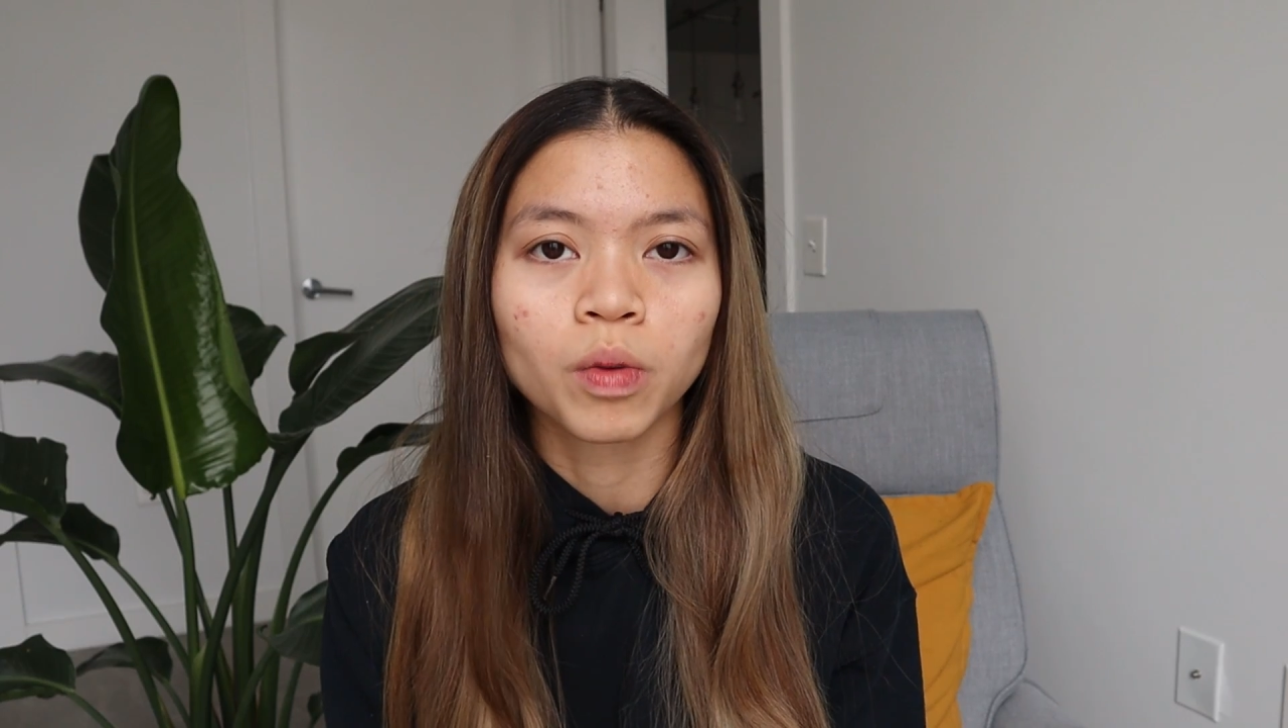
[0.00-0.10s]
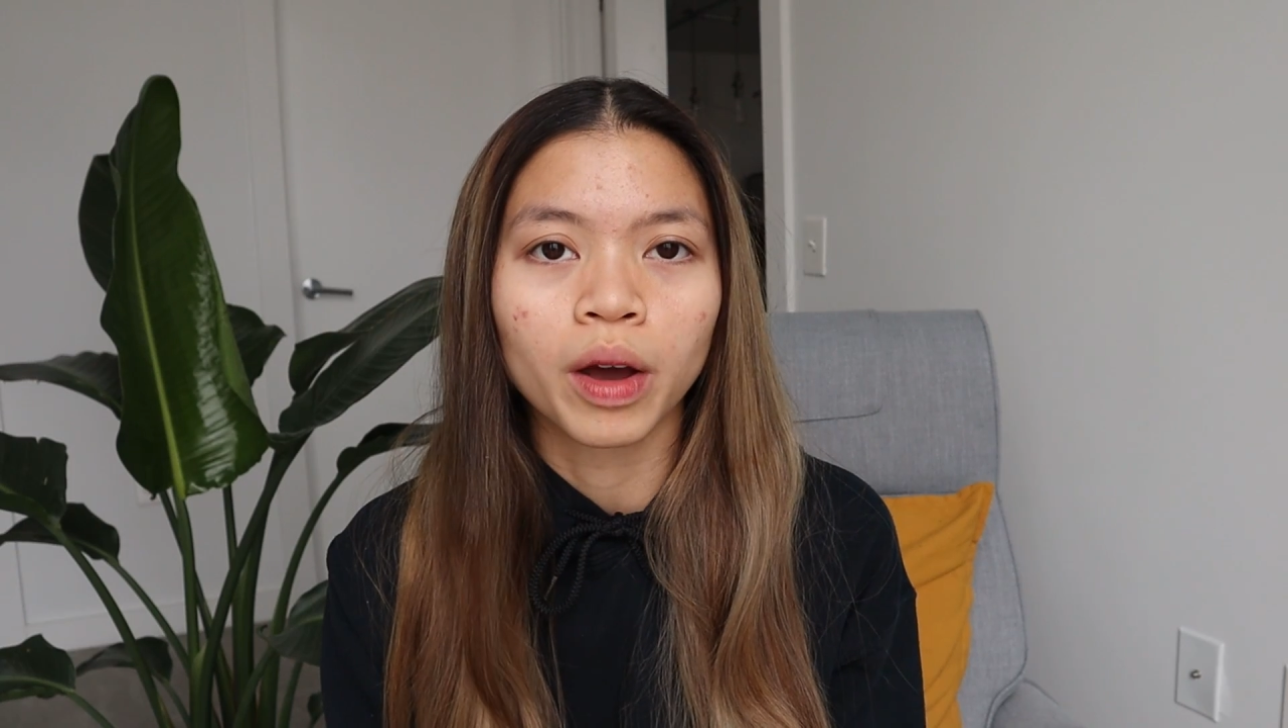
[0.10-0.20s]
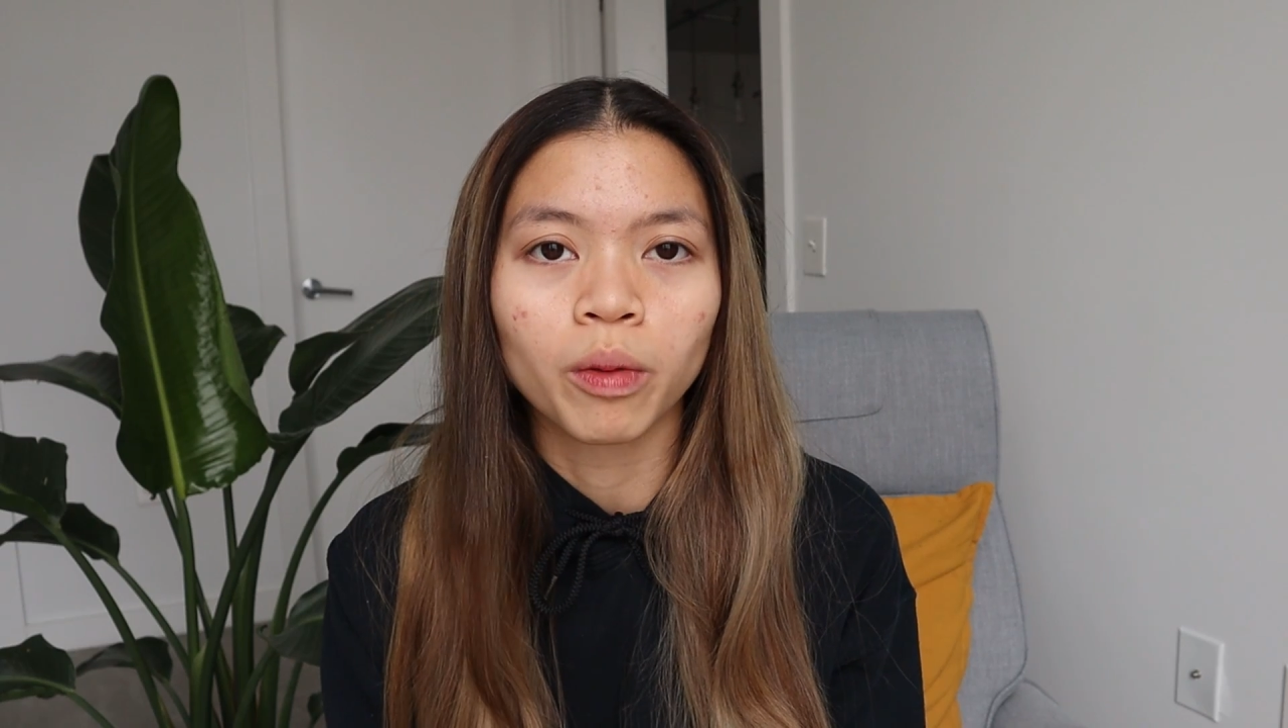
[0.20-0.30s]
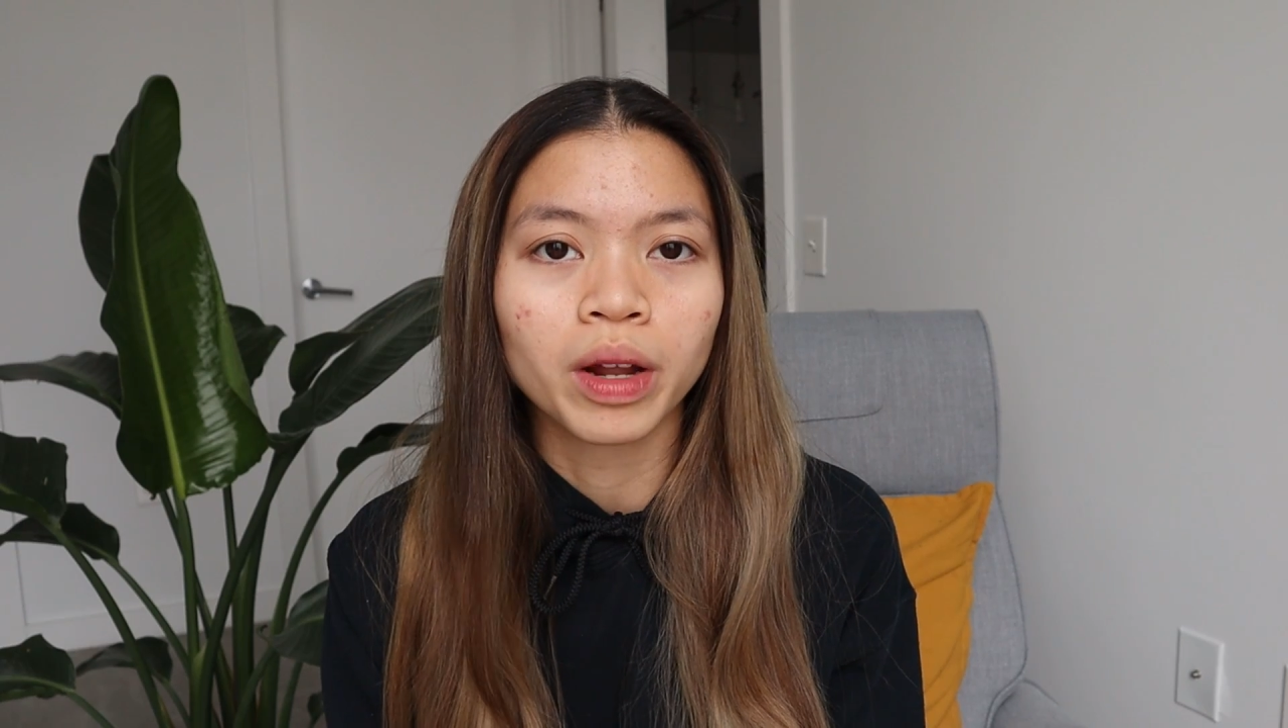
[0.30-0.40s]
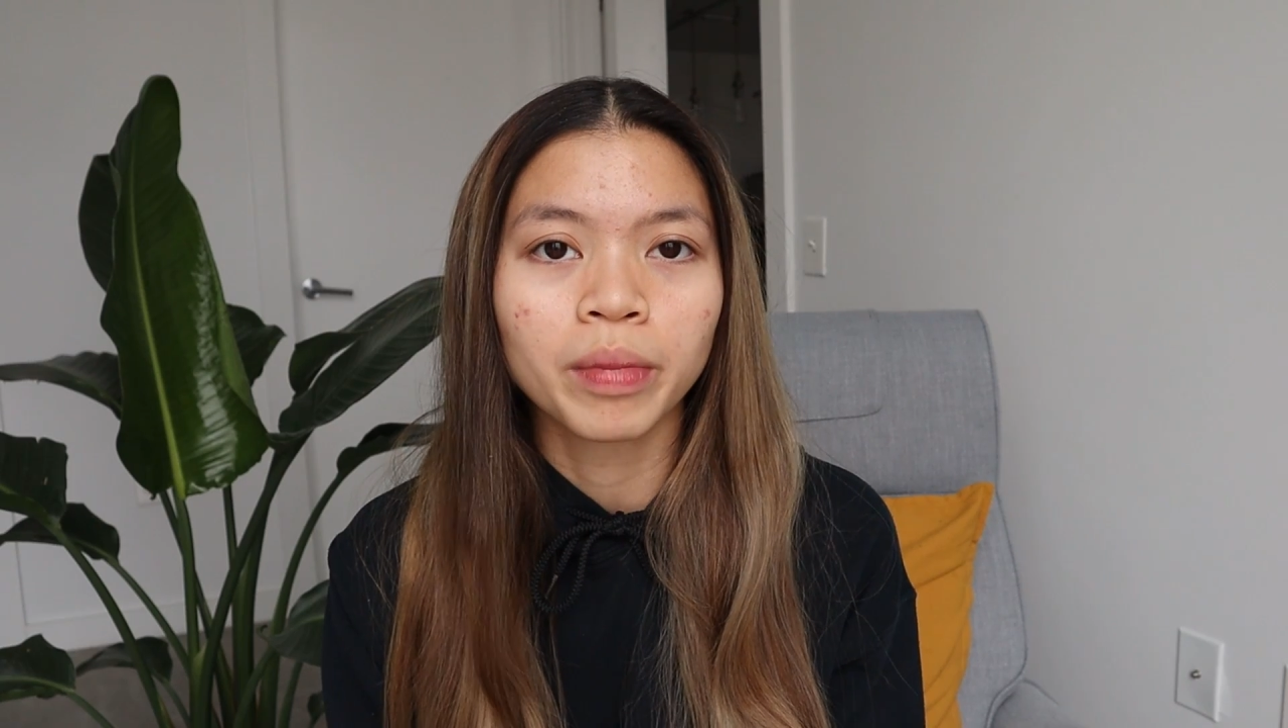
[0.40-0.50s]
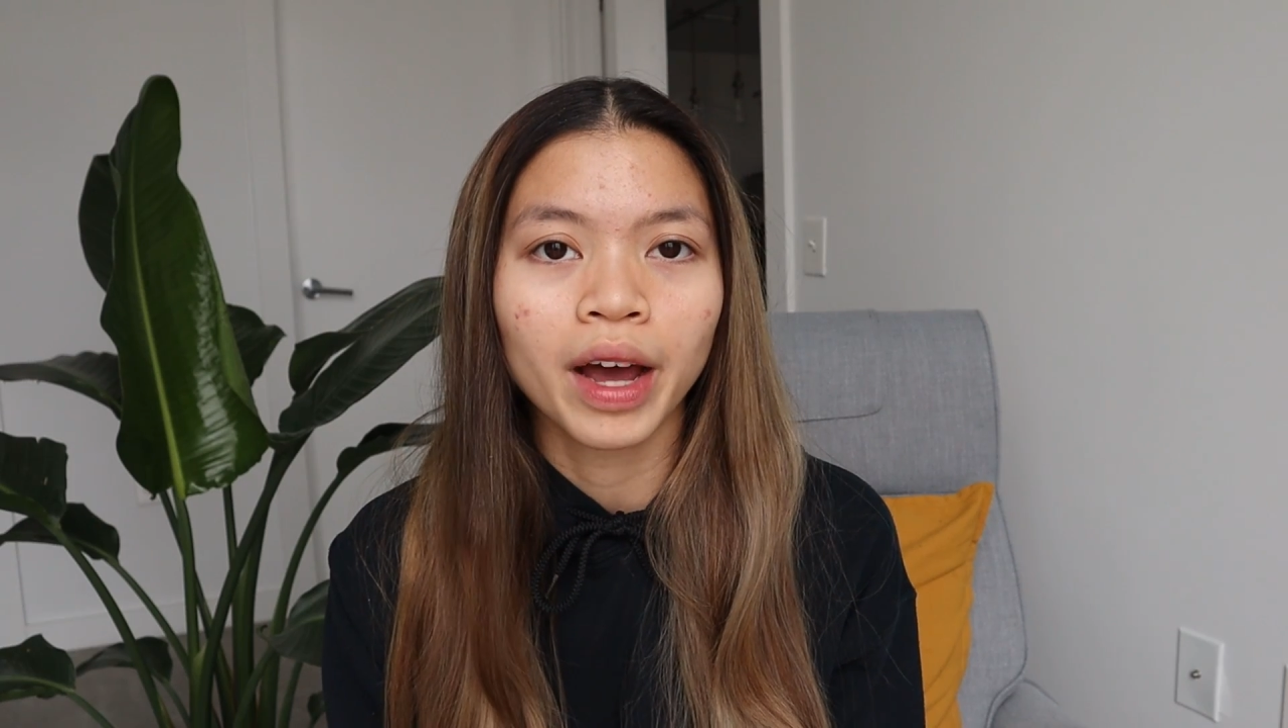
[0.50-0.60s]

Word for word: why I went